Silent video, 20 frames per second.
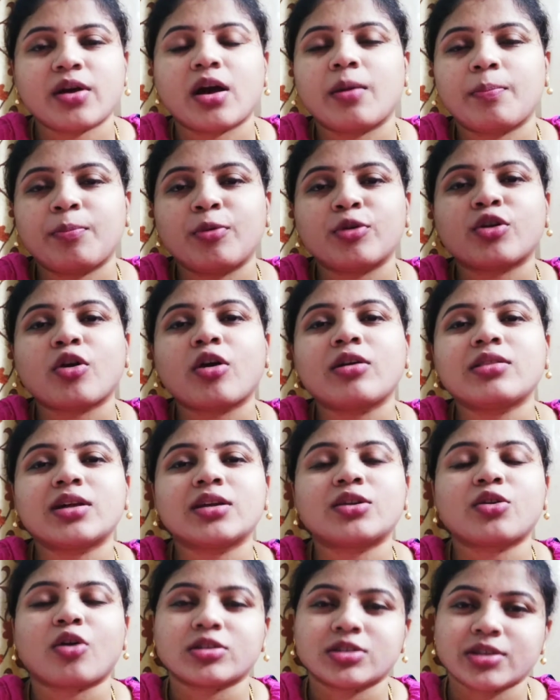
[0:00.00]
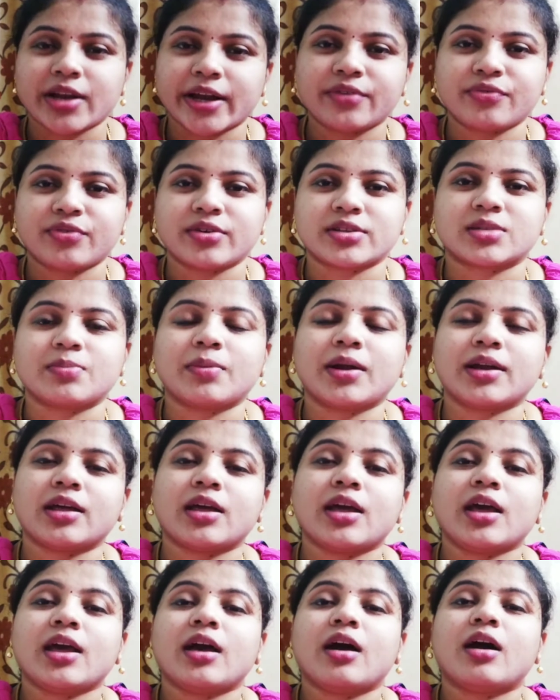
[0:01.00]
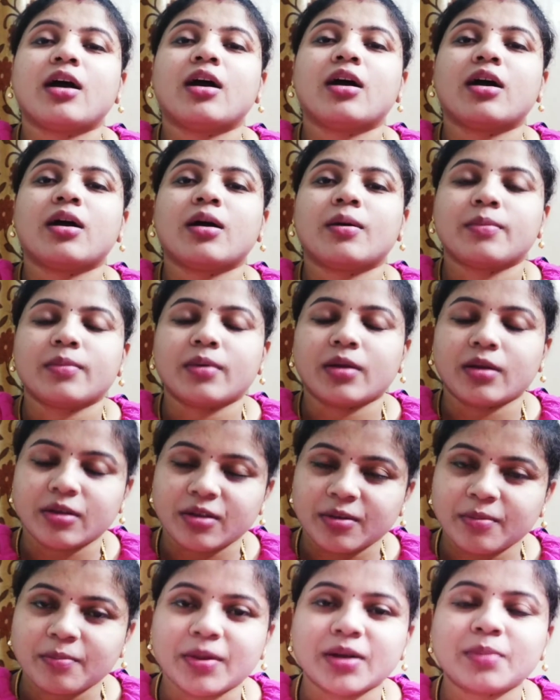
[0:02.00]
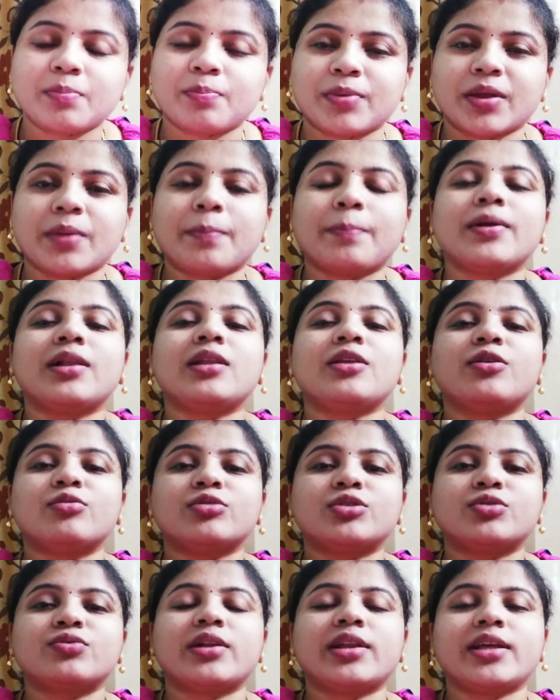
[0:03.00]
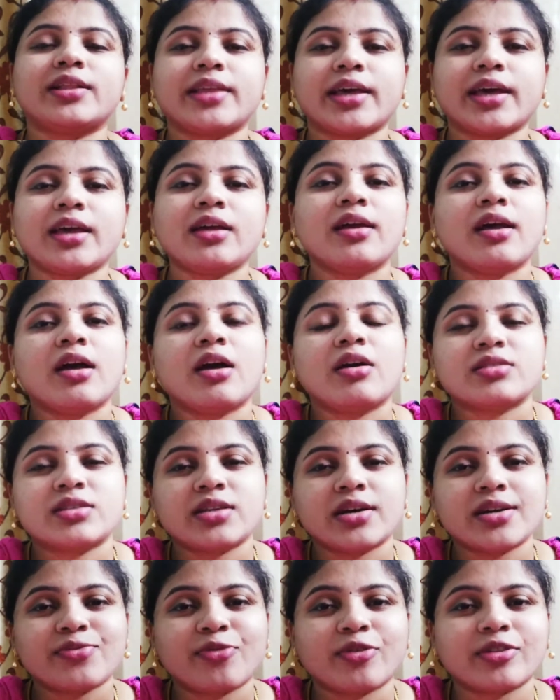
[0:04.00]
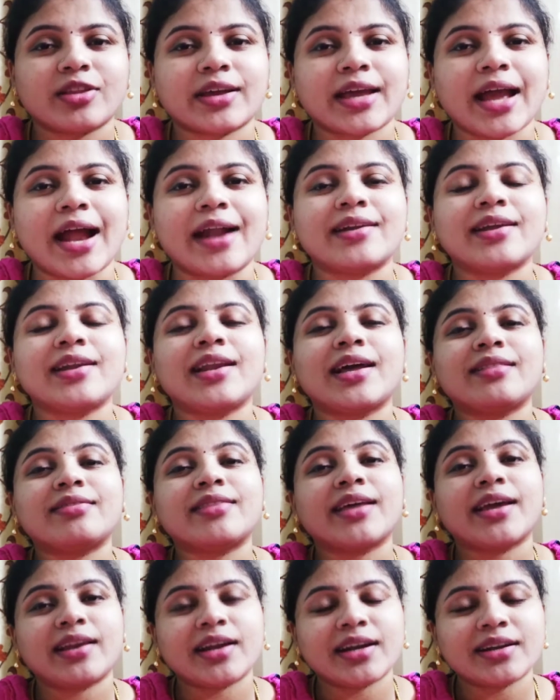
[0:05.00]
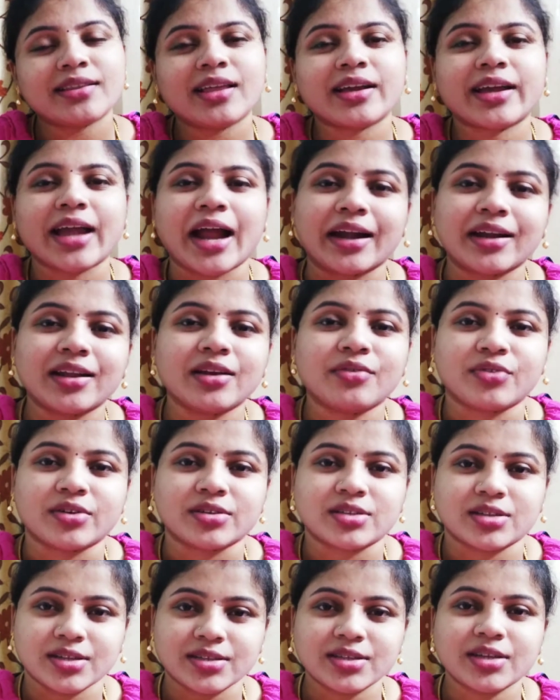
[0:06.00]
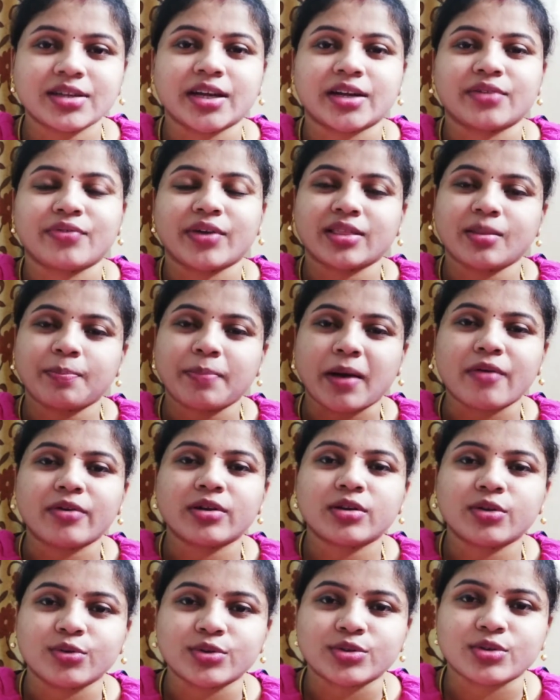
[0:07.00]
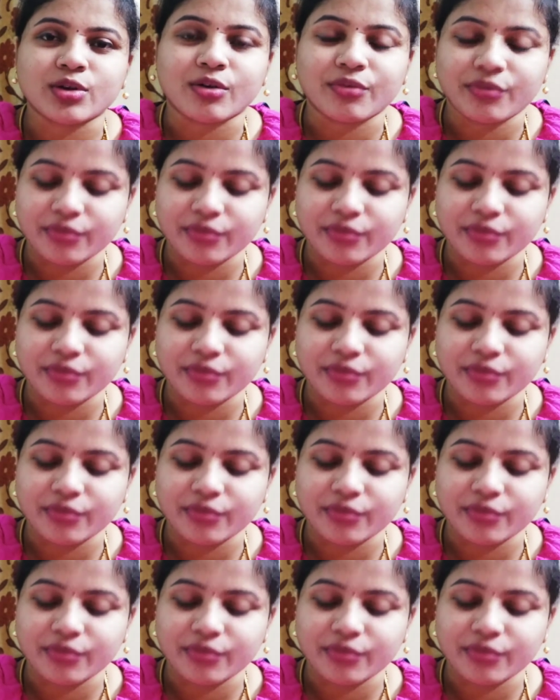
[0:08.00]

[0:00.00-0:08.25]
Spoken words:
put on the torchlight first, but people usually they search for the candle, and they lit the candle first, isn't it, when the power goes off.